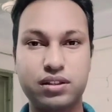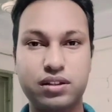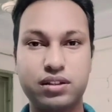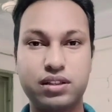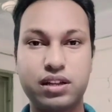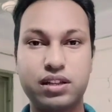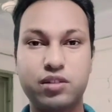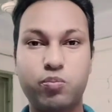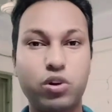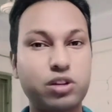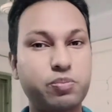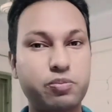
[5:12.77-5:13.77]
Then the
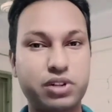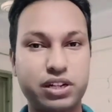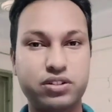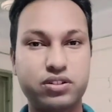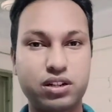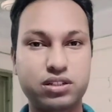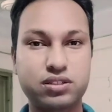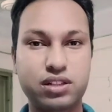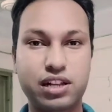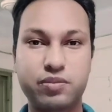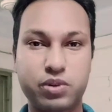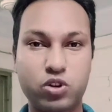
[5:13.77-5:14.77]
polypeptide drugs
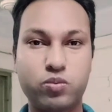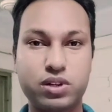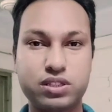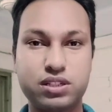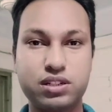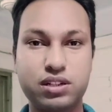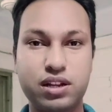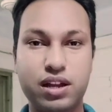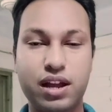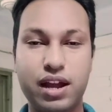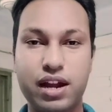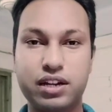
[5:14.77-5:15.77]
like bleomycin
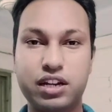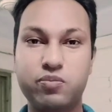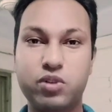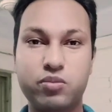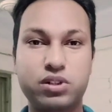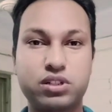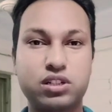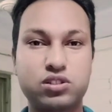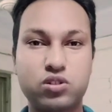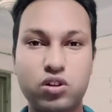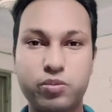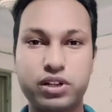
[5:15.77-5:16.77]
and environmental
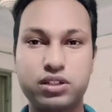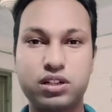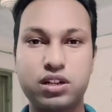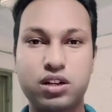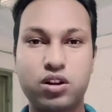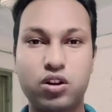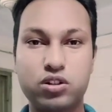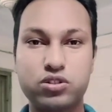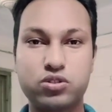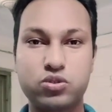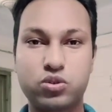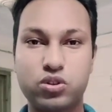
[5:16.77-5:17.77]
solvent
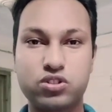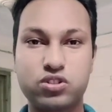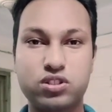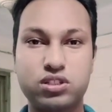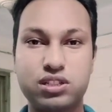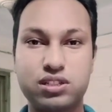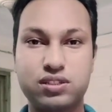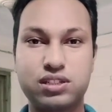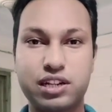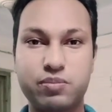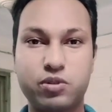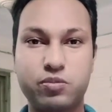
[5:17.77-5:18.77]
also cause this
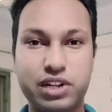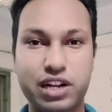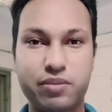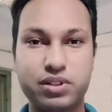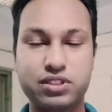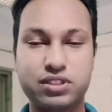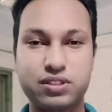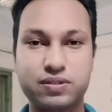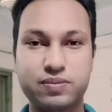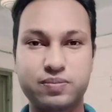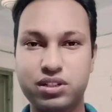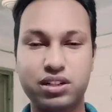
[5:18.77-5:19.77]
type of damage.
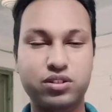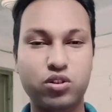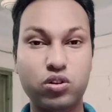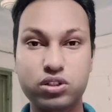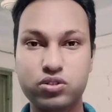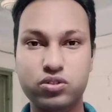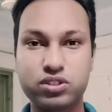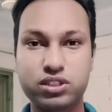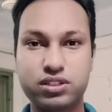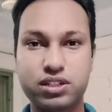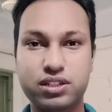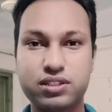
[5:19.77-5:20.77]
And cochleotoxic
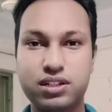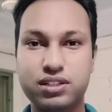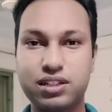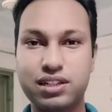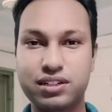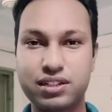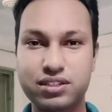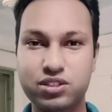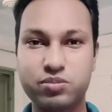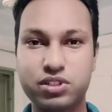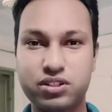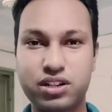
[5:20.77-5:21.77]
drugs are the rest of
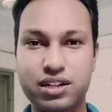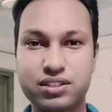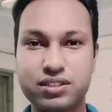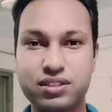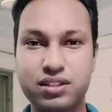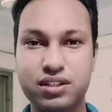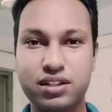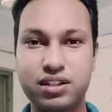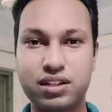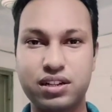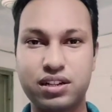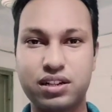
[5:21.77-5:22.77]
the drugs
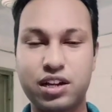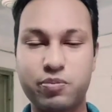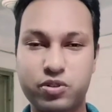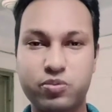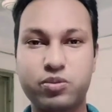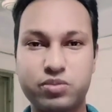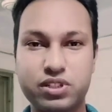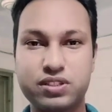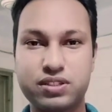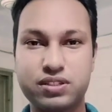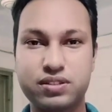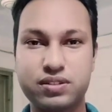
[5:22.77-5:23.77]
apart from this.